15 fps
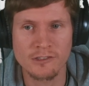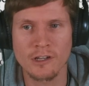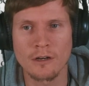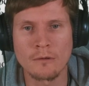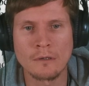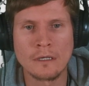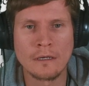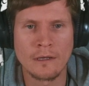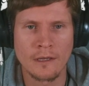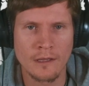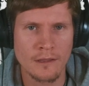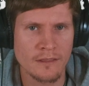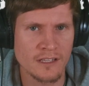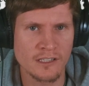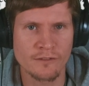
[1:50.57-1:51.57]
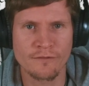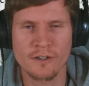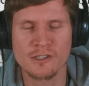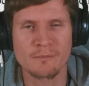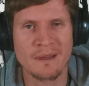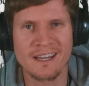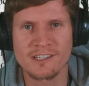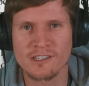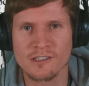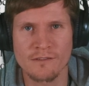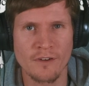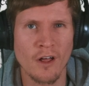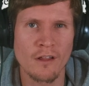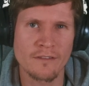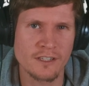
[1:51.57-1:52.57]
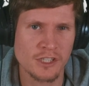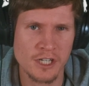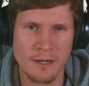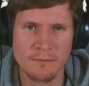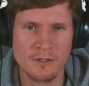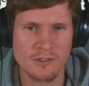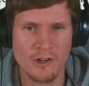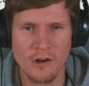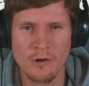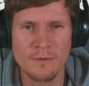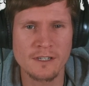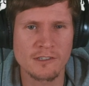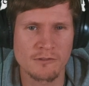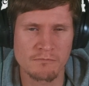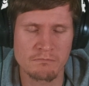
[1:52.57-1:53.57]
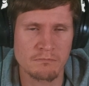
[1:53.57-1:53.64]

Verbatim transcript: So these first pages of all of these chapters are always,